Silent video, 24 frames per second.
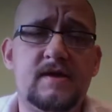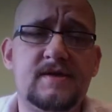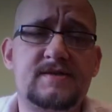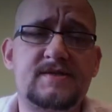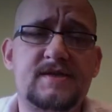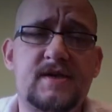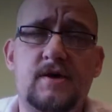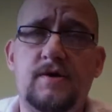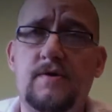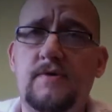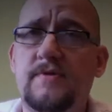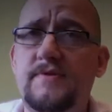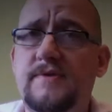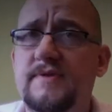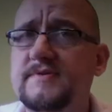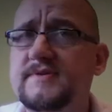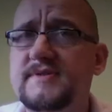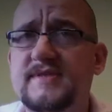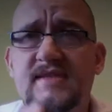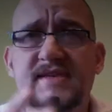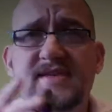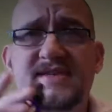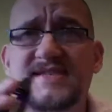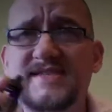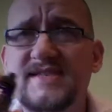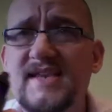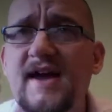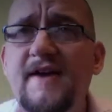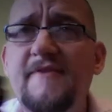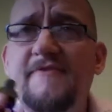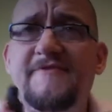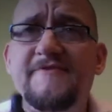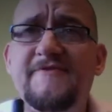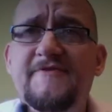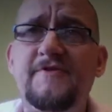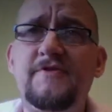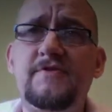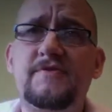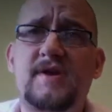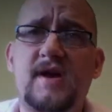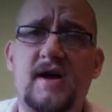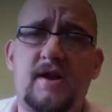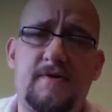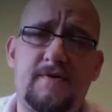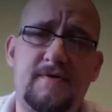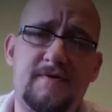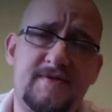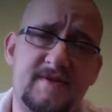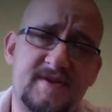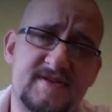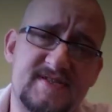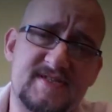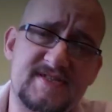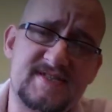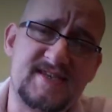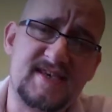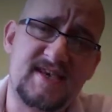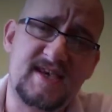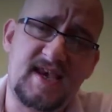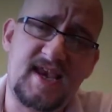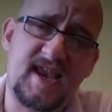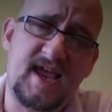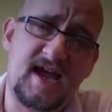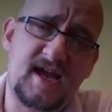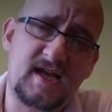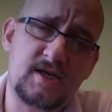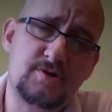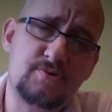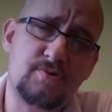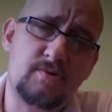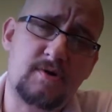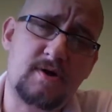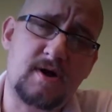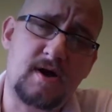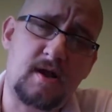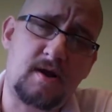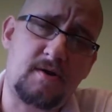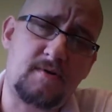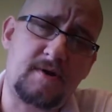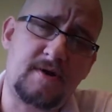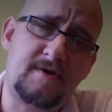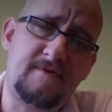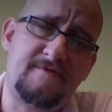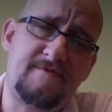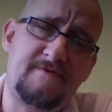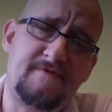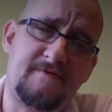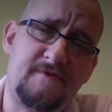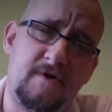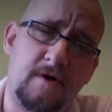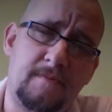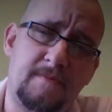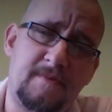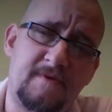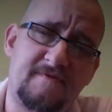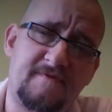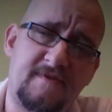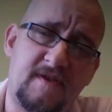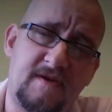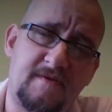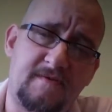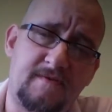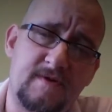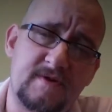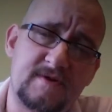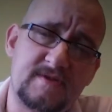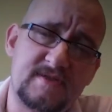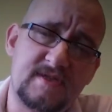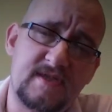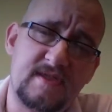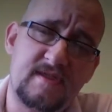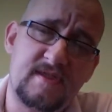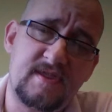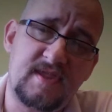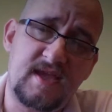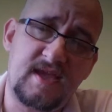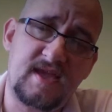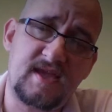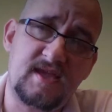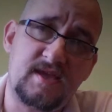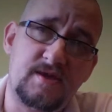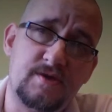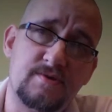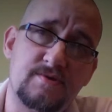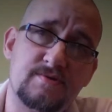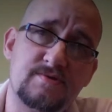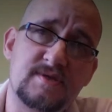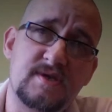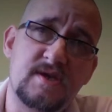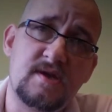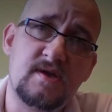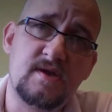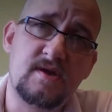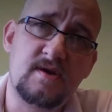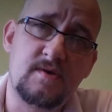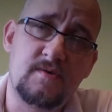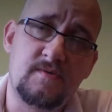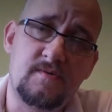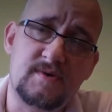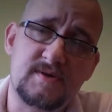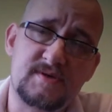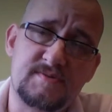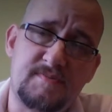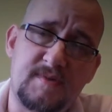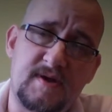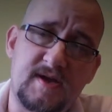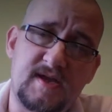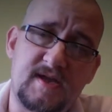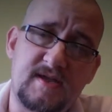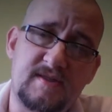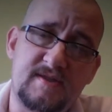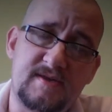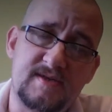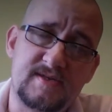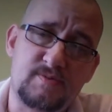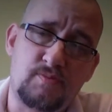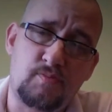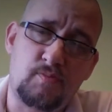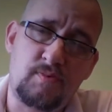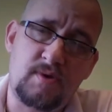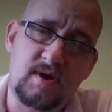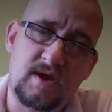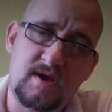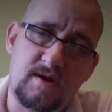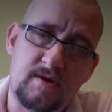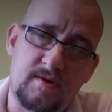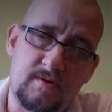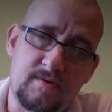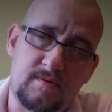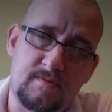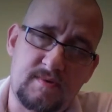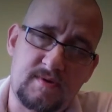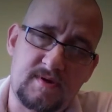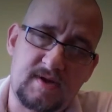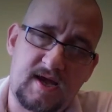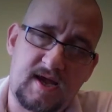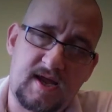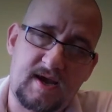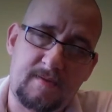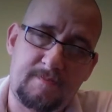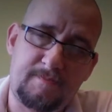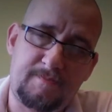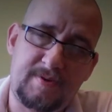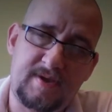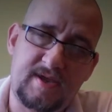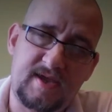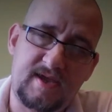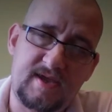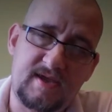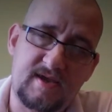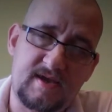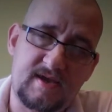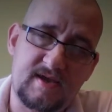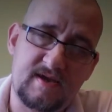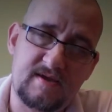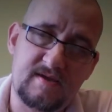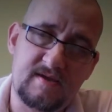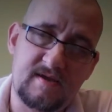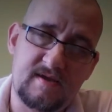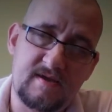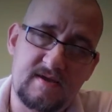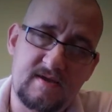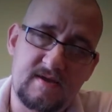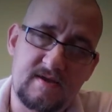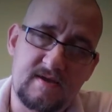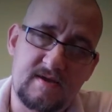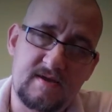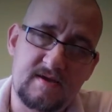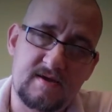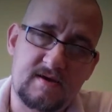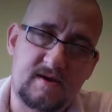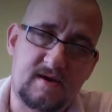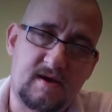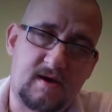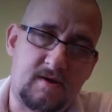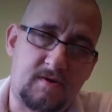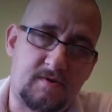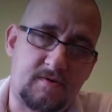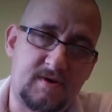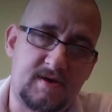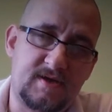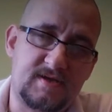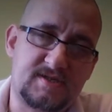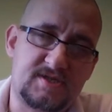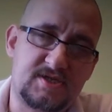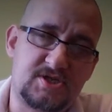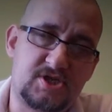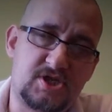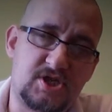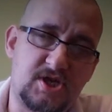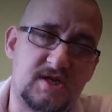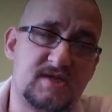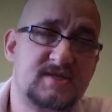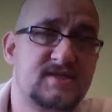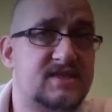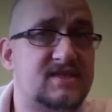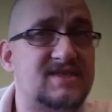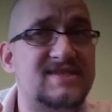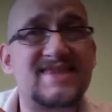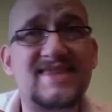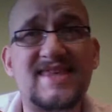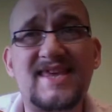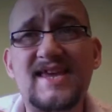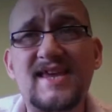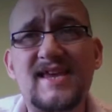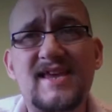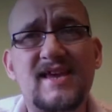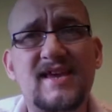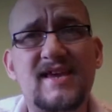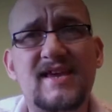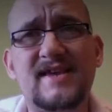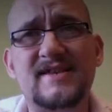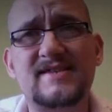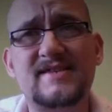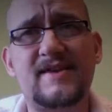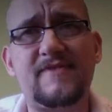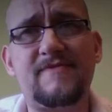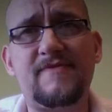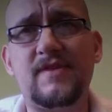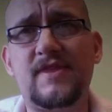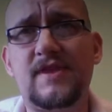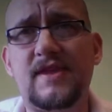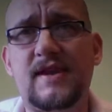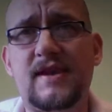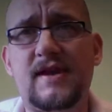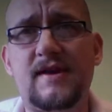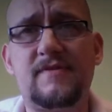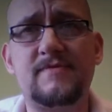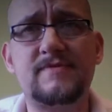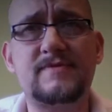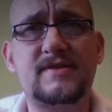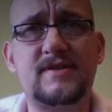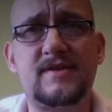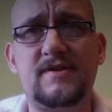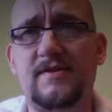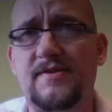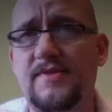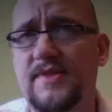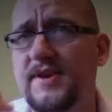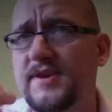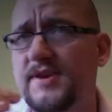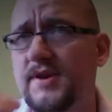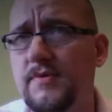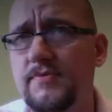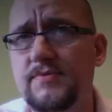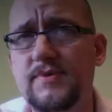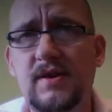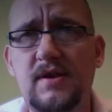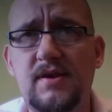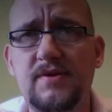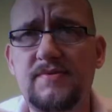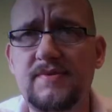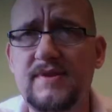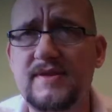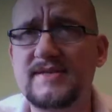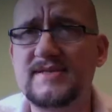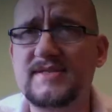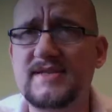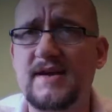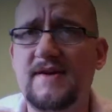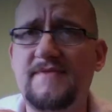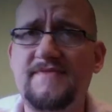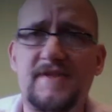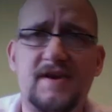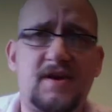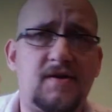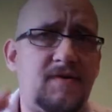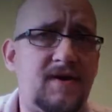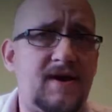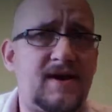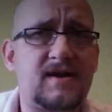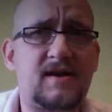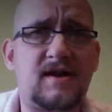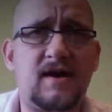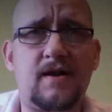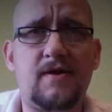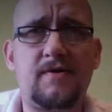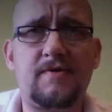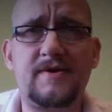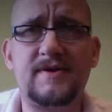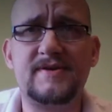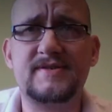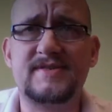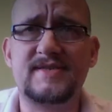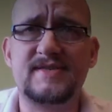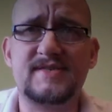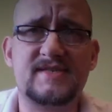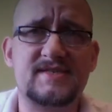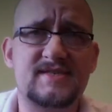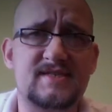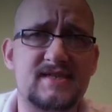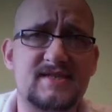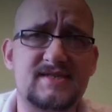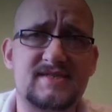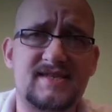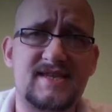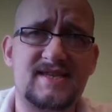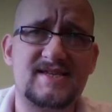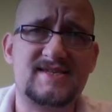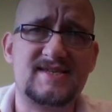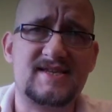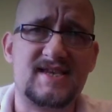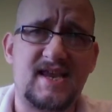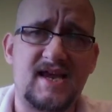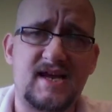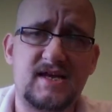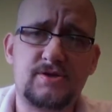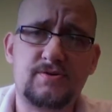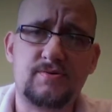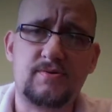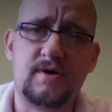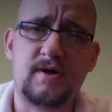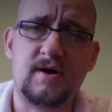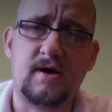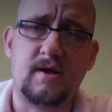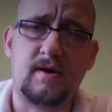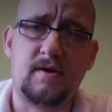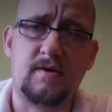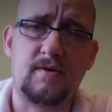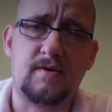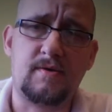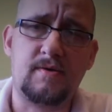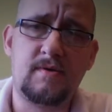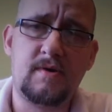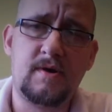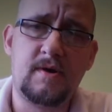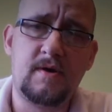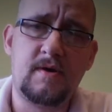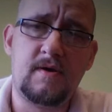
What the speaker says: So this is not food coloring. This is natural coloring from the flavorings they use, which make it this weird kind of pink color. It's just as thick as everything else. You know, they don't dilute this stuff. They don't add colorings. This is just its natural color